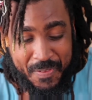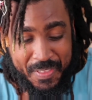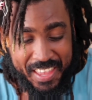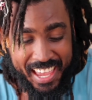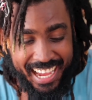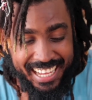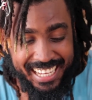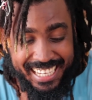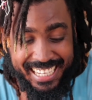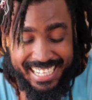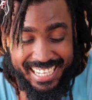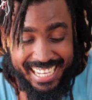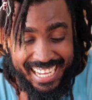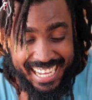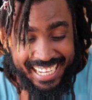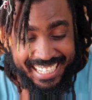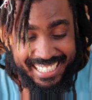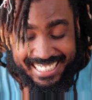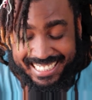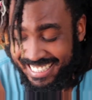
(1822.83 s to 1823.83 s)

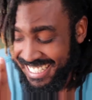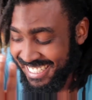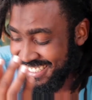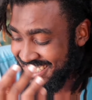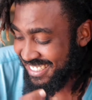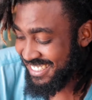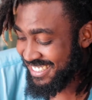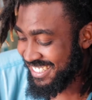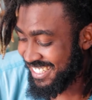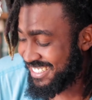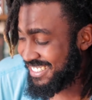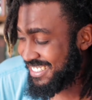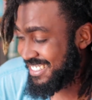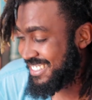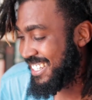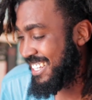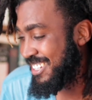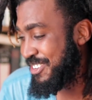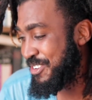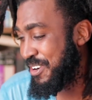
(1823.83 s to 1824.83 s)
I just
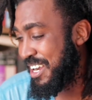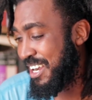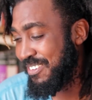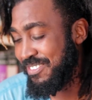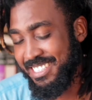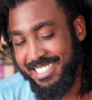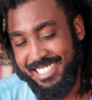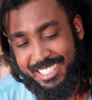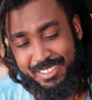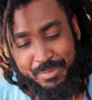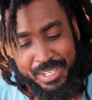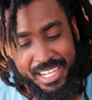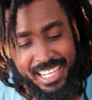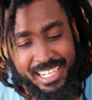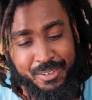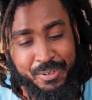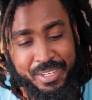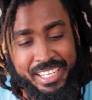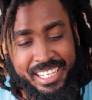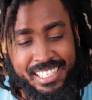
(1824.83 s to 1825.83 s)
I don't have it in me.
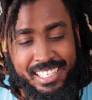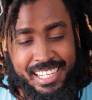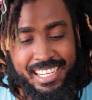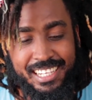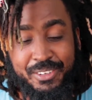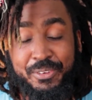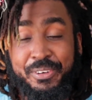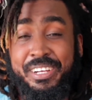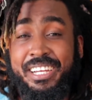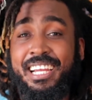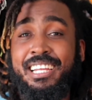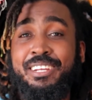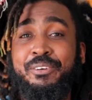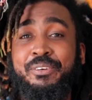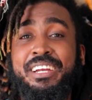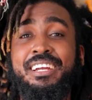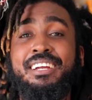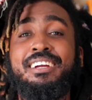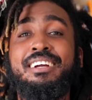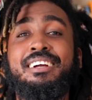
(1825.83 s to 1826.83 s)

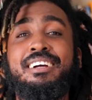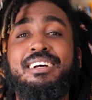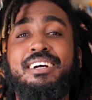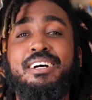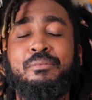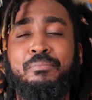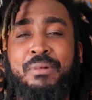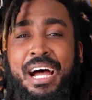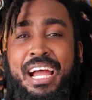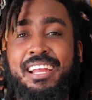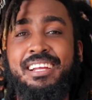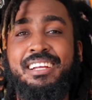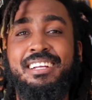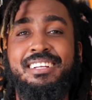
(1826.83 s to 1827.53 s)
Anyway. Bye.